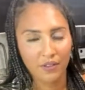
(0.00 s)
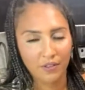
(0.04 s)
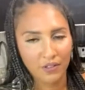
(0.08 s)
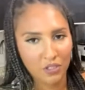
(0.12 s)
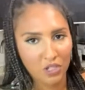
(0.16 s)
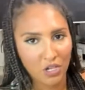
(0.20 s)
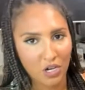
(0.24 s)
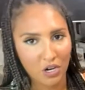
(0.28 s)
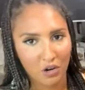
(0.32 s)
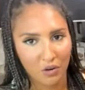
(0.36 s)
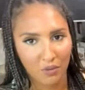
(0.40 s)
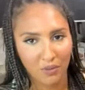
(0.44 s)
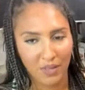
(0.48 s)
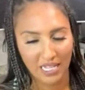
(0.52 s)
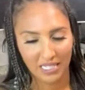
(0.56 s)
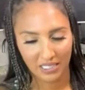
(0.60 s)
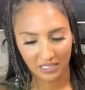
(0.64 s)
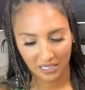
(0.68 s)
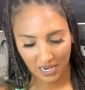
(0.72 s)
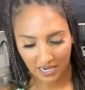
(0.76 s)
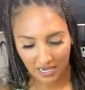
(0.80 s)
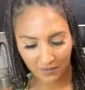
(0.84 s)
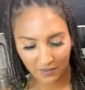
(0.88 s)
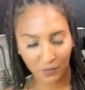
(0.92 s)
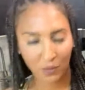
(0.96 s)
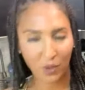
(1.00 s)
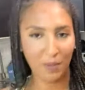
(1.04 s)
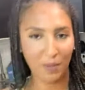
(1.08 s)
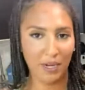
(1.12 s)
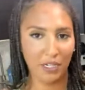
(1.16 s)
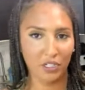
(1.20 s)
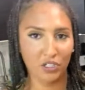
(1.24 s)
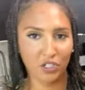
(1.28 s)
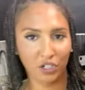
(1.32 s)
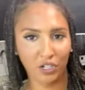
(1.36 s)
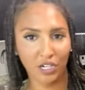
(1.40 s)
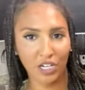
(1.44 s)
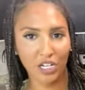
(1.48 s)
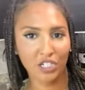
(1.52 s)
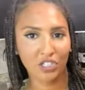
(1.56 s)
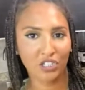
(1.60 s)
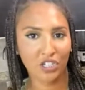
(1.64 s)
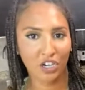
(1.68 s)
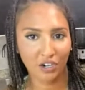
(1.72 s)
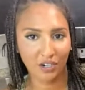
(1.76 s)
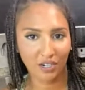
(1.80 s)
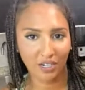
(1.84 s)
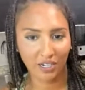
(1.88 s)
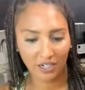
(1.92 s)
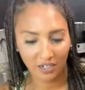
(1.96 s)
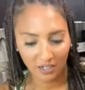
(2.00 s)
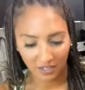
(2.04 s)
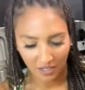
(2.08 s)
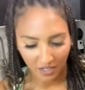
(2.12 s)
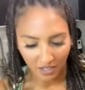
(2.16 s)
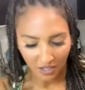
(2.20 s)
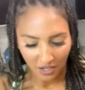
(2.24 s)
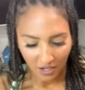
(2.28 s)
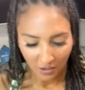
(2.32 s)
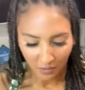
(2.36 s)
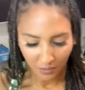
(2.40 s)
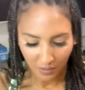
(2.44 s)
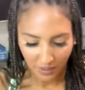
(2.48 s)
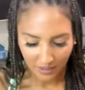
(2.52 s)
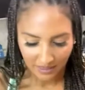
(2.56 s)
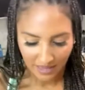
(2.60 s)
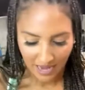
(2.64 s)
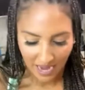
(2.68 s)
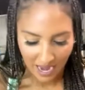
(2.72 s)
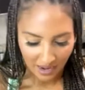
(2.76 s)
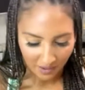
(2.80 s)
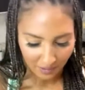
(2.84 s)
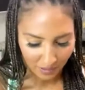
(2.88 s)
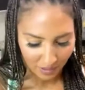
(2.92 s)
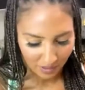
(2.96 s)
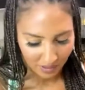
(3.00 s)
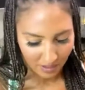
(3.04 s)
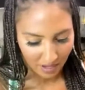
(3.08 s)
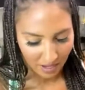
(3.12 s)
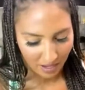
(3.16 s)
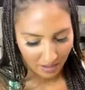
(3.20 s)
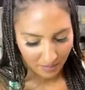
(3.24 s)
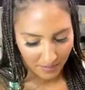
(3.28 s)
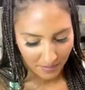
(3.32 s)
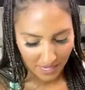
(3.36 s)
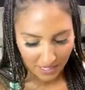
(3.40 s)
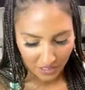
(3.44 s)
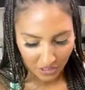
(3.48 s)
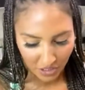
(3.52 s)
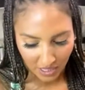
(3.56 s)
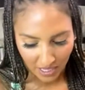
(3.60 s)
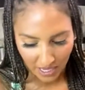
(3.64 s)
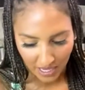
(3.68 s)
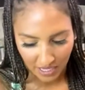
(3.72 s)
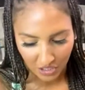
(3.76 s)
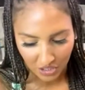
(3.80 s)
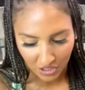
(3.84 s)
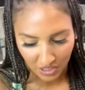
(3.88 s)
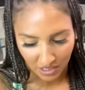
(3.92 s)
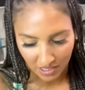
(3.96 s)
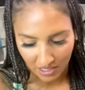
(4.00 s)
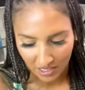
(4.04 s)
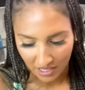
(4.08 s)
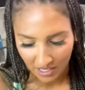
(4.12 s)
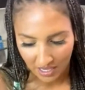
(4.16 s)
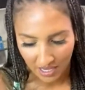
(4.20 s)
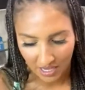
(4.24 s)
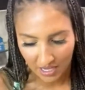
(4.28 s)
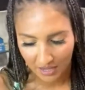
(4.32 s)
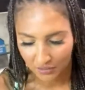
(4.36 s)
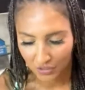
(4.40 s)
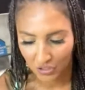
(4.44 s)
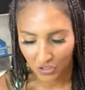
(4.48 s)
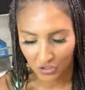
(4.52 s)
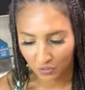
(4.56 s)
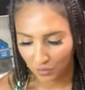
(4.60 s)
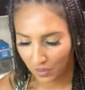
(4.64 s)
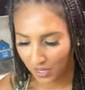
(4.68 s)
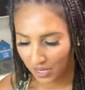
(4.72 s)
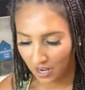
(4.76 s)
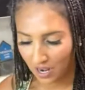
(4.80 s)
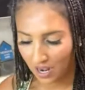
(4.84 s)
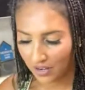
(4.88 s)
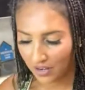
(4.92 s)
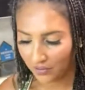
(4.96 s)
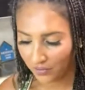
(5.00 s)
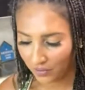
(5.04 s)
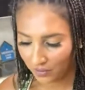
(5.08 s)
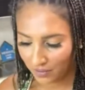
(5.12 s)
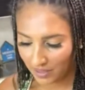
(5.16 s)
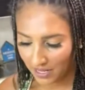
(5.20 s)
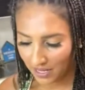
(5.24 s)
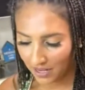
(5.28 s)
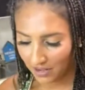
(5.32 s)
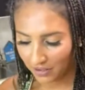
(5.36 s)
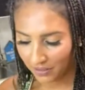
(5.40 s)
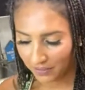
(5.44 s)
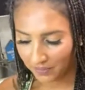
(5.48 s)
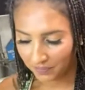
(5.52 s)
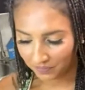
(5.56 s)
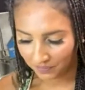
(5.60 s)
So that's kind of where my journey started with that, with the education, and it kind of just went on from there.